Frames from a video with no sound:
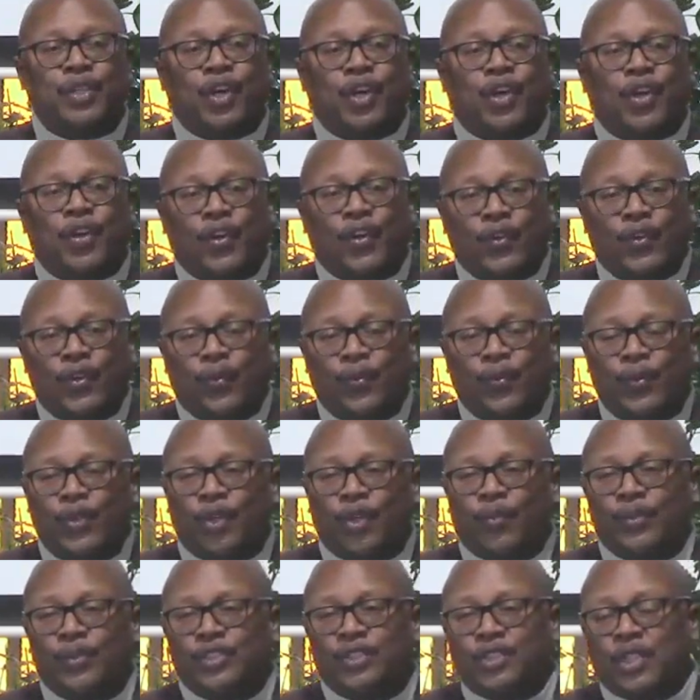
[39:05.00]
argue and we
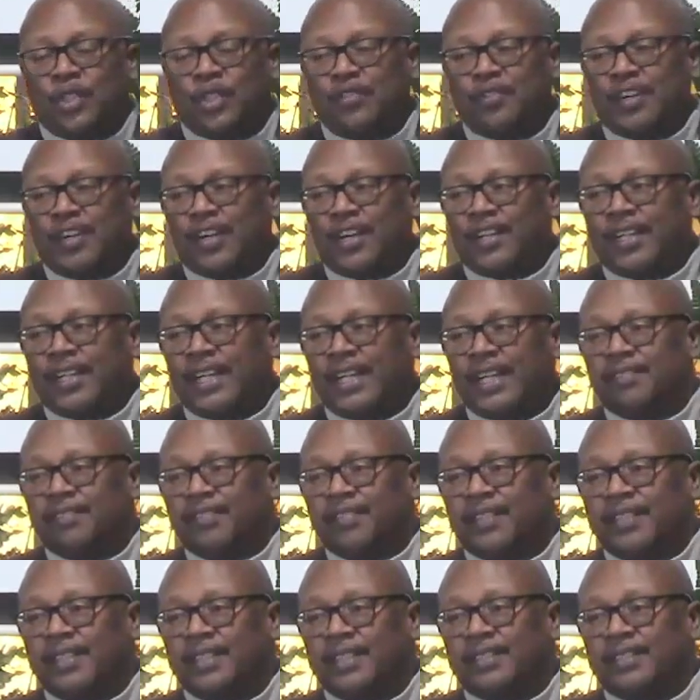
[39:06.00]
don't resolve our
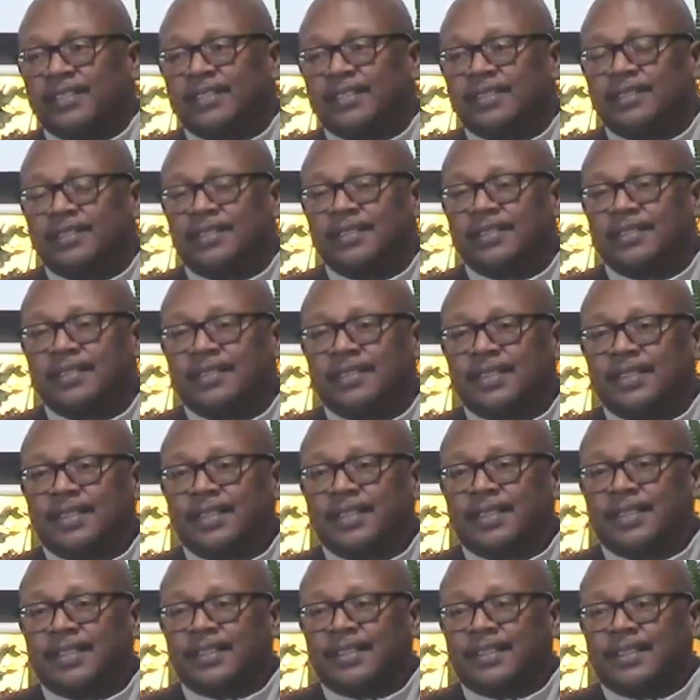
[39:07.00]
conflicts?
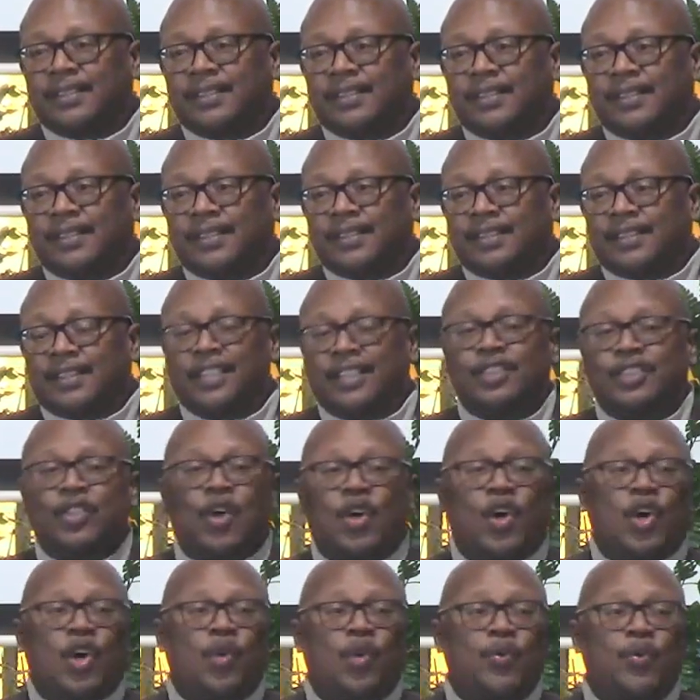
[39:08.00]
Because
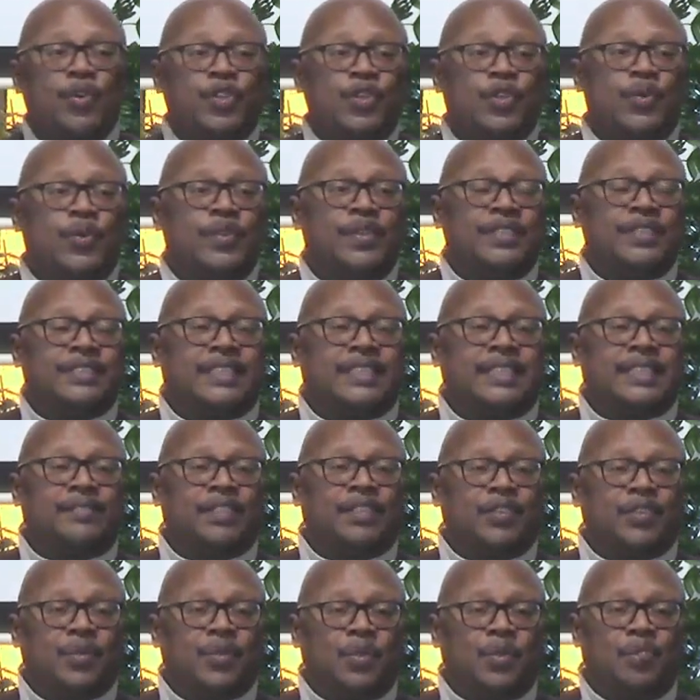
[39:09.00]
all we're doing is
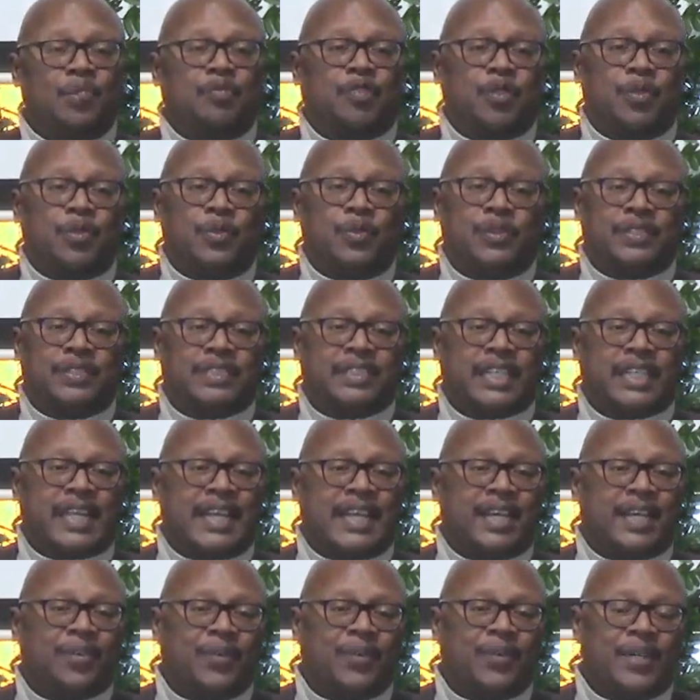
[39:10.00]
giving room for who to
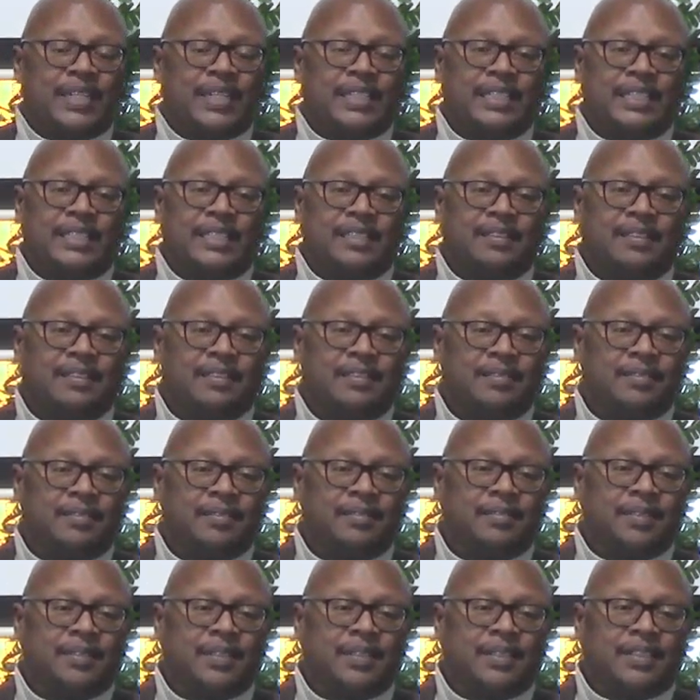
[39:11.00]
slide right in.
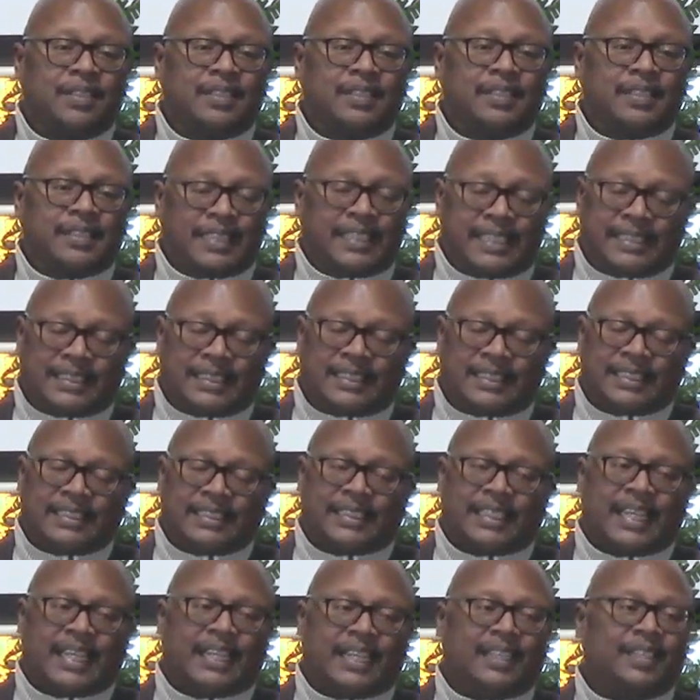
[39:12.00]
That's
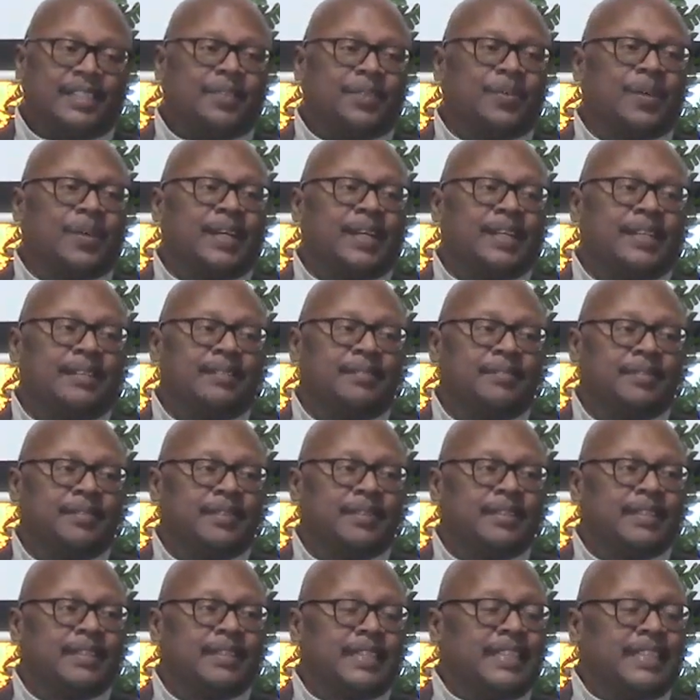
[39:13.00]
exactly right.
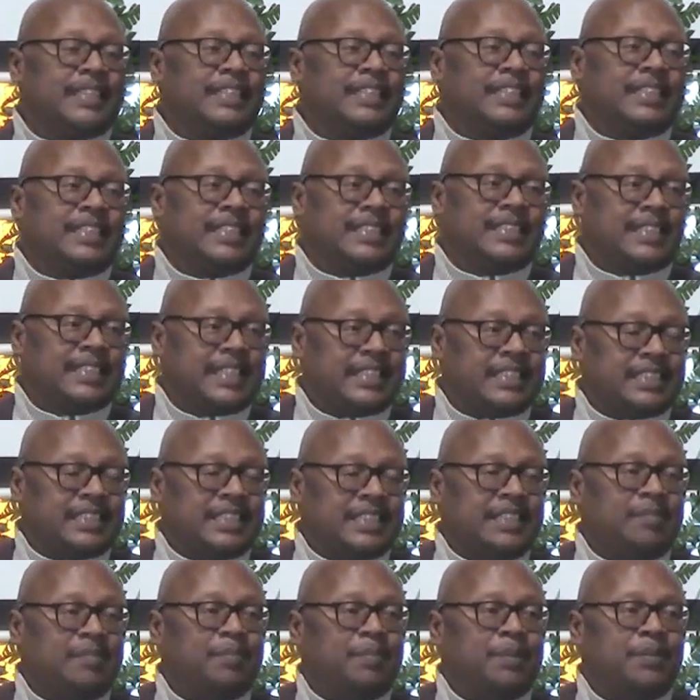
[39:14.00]
And it's just that
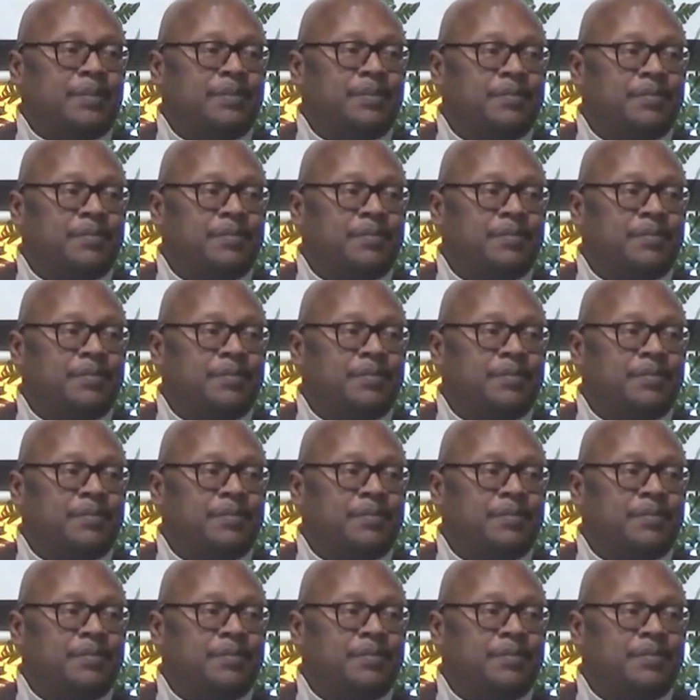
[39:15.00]
simple.